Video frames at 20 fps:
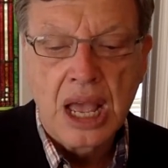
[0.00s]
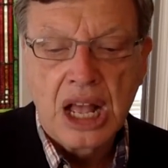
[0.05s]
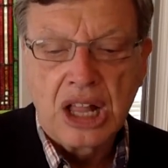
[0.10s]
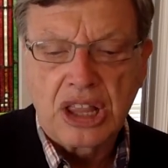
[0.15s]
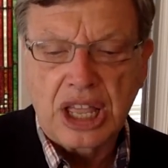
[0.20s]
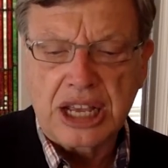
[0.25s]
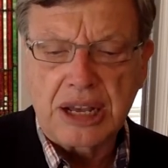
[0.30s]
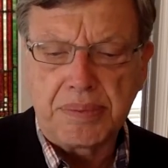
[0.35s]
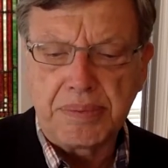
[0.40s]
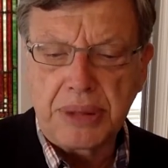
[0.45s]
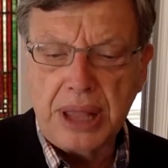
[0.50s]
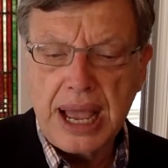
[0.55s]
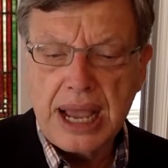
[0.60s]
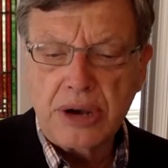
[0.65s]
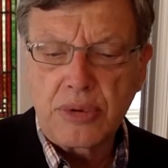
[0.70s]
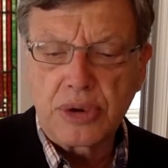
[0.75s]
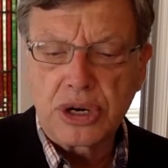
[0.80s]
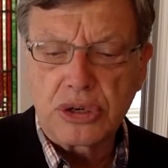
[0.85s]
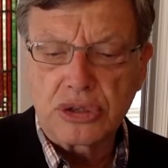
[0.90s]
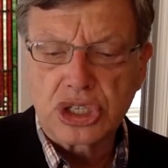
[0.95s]
Like a
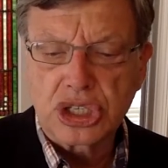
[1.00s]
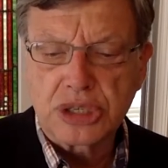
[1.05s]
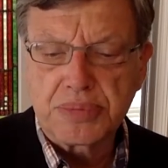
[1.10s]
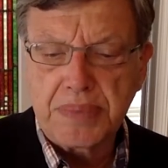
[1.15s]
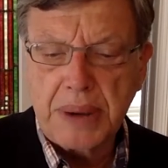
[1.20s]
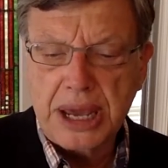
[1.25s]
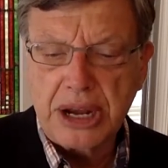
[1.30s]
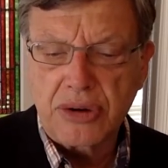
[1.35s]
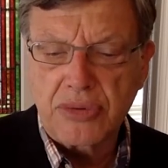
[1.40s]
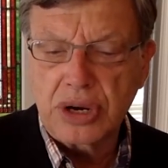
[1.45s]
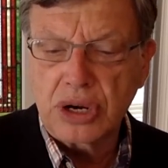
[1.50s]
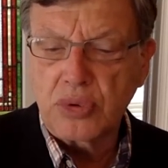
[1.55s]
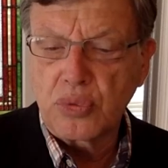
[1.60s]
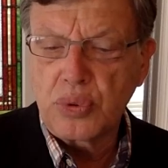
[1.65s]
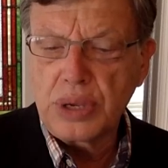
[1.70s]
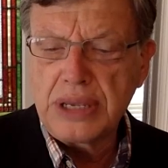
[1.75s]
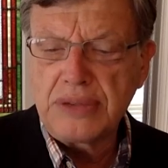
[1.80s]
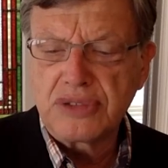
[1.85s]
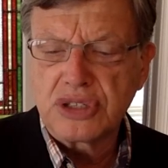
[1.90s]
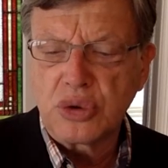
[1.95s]
black widow spider, it
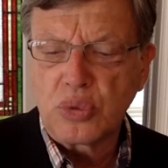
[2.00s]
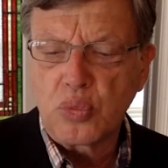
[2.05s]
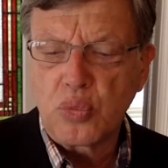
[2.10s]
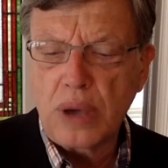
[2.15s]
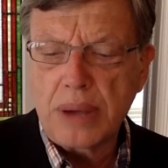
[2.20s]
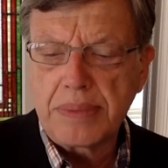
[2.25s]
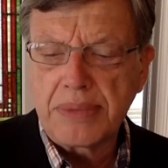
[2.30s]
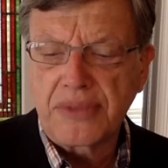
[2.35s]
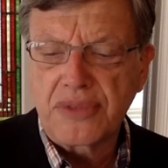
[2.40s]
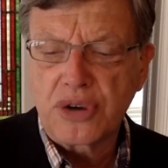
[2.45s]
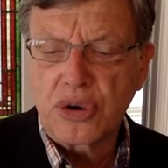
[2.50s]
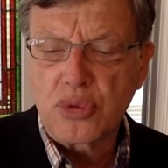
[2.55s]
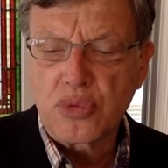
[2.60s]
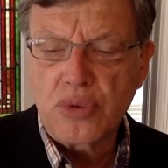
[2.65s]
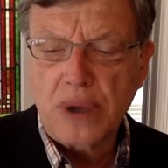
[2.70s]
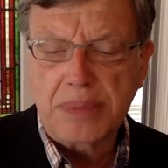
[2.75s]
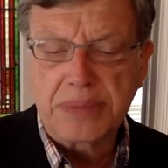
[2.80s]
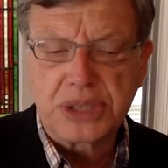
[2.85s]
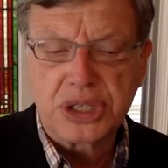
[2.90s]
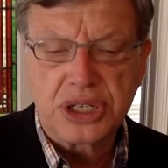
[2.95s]
weaves a web of
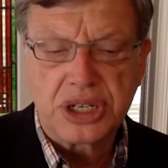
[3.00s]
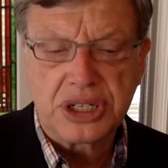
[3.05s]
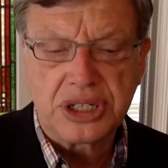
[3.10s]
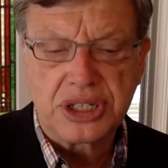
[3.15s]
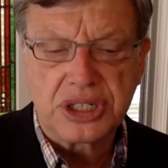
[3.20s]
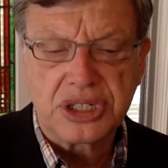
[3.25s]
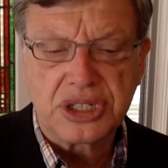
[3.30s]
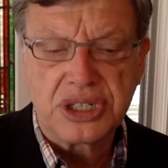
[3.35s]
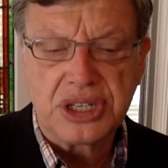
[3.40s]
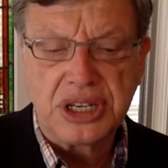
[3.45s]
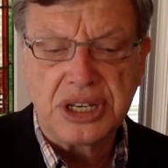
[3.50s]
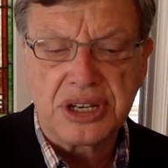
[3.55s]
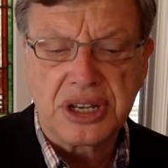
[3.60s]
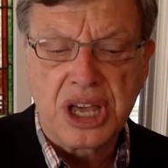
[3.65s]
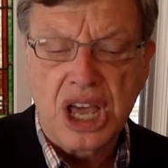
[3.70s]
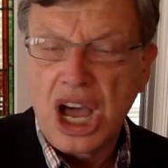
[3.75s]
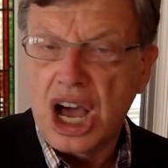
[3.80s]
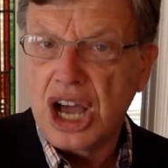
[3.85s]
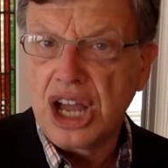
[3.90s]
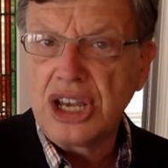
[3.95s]
corruption and deceit.
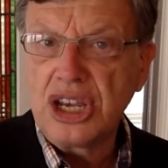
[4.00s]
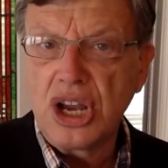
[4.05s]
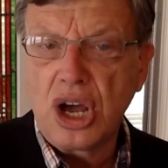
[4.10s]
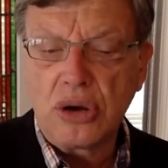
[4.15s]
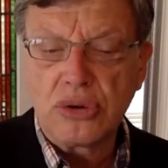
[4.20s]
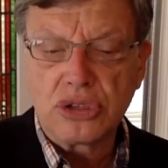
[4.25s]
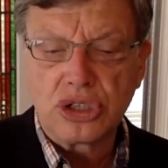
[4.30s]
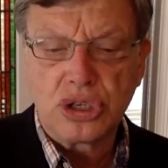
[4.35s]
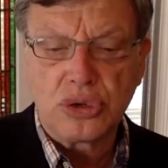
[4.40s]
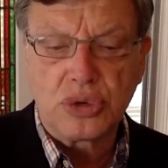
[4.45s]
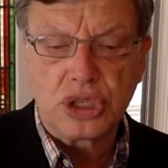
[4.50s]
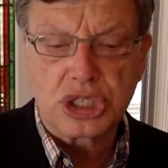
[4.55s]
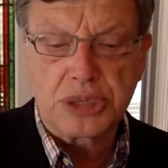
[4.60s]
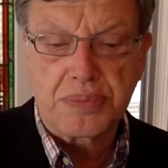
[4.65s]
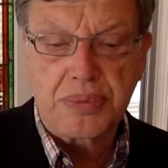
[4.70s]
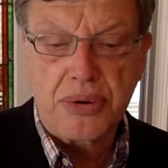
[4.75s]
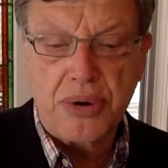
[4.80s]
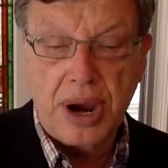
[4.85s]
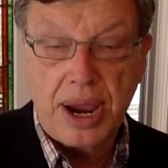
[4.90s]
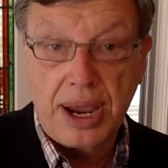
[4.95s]
Unknown to its
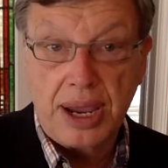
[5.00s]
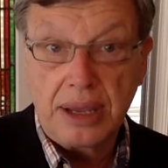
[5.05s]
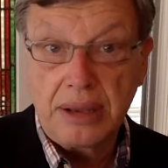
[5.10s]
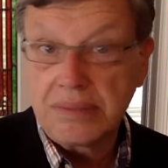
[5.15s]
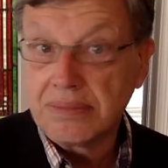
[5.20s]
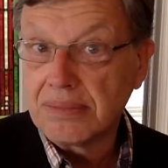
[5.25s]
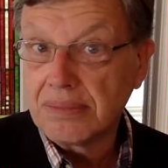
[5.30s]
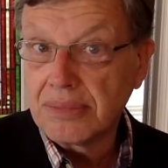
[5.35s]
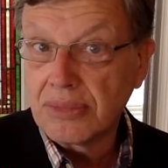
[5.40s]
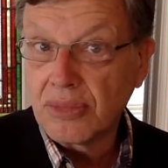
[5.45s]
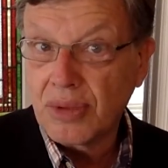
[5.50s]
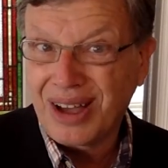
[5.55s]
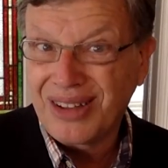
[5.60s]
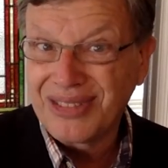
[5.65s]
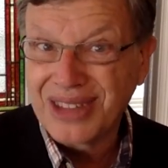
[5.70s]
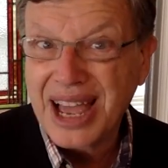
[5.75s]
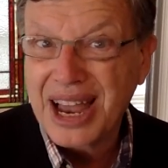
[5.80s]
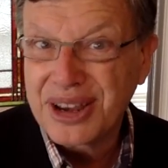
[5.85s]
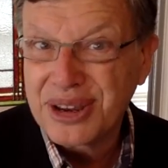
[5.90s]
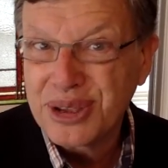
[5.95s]
prey,
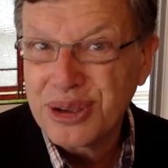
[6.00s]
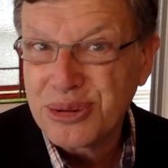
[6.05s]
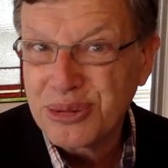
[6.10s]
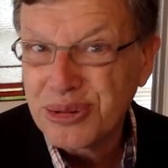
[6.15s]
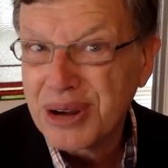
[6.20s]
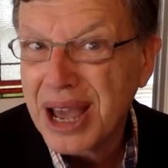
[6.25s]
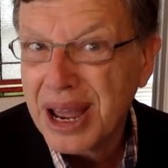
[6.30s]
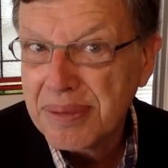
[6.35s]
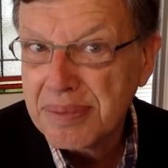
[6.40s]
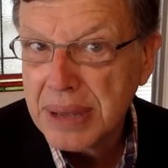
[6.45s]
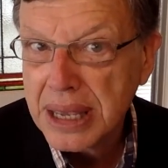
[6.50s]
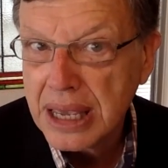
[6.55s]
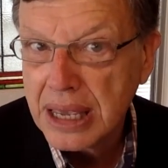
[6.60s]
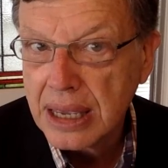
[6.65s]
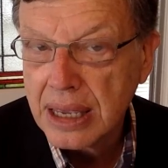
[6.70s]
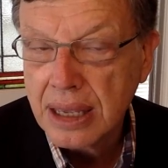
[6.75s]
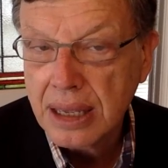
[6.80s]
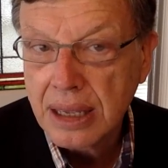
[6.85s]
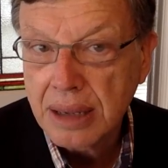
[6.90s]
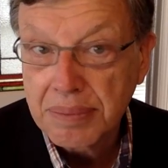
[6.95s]
well, not you, not
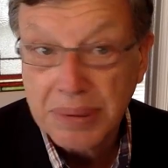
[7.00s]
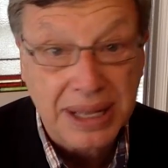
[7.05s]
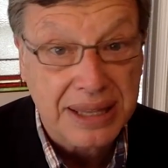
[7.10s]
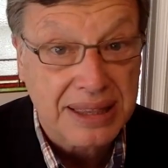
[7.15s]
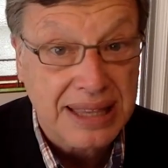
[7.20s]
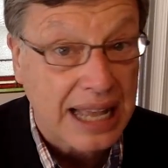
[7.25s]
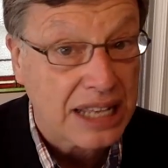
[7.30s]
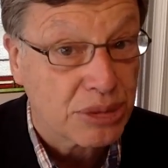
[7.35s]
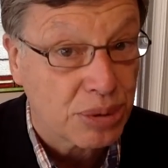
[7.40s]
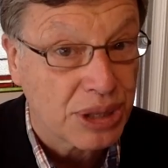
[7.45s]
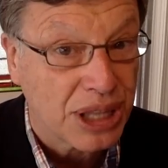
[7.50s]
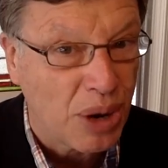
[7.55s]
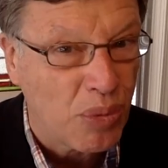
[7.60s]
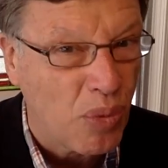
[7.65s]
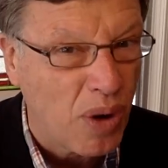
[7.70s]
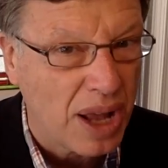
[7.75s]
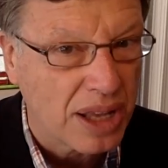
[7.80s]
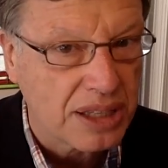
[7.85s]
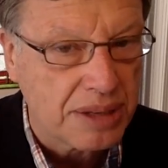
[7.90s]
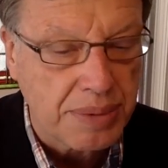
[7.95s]
me, but that's what they
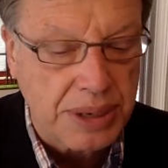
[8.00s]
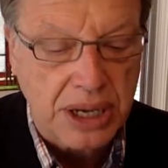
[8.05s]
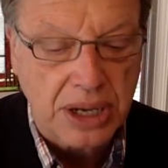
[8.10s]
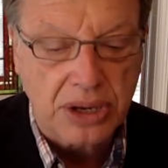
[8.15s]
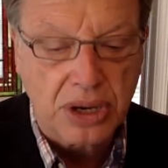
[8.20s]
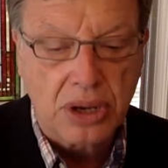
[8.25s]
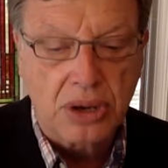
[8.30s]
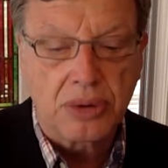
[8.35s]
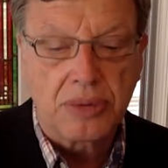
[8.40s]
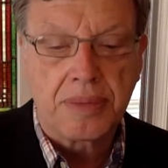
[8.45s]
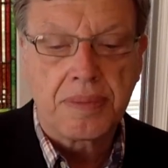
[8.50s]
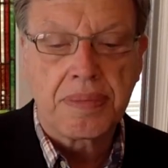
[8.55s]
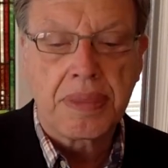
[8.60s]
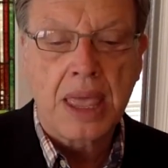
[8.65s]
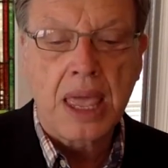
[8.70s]
want, to be unknown.